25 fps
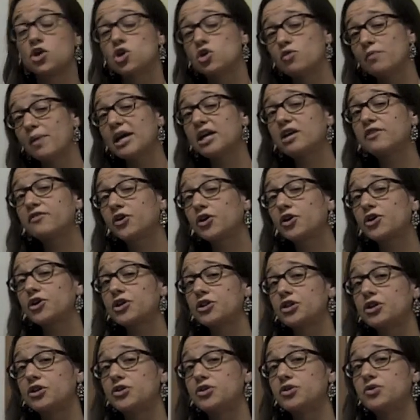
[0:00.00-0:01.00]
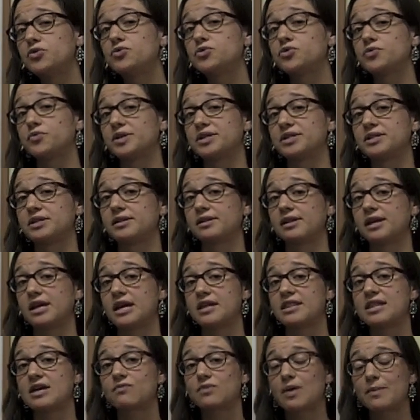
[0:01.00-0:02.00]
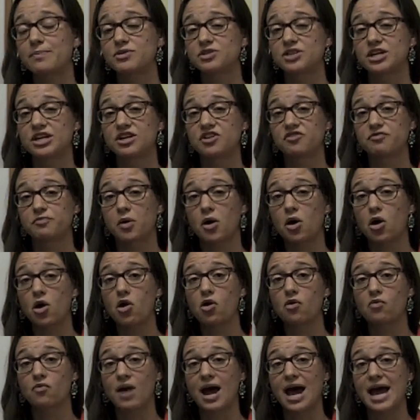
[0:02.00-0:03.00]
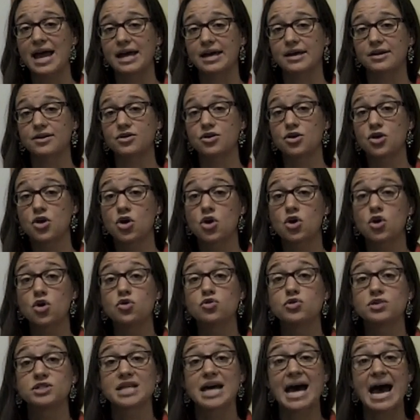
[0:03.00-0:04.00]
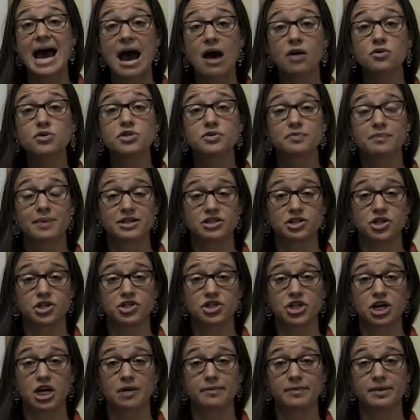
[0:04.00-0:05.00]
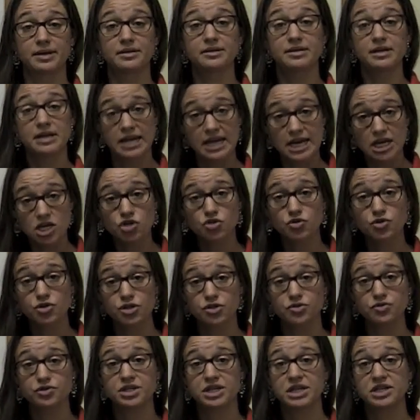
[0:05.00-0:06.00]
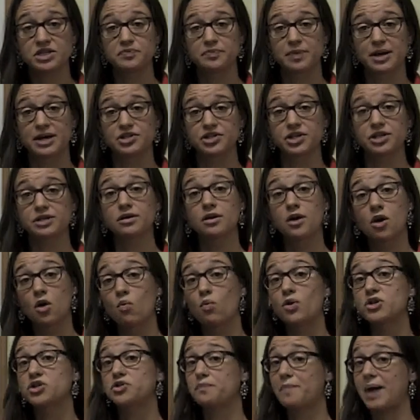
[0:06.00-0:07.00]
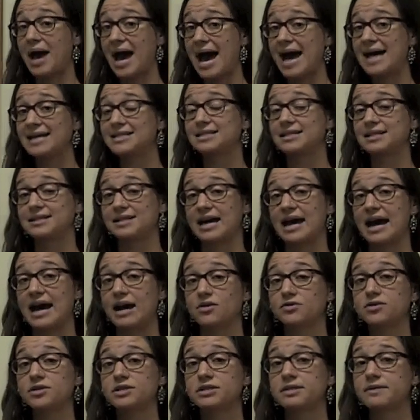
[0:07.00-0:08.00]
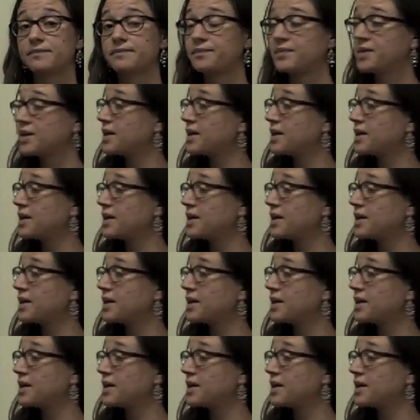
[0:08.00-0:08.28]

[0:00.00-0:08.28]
You might have heard in the news recently that Representative Paul Ryan, who's the House Budget Chairman, introduced his budget, which passed in the House.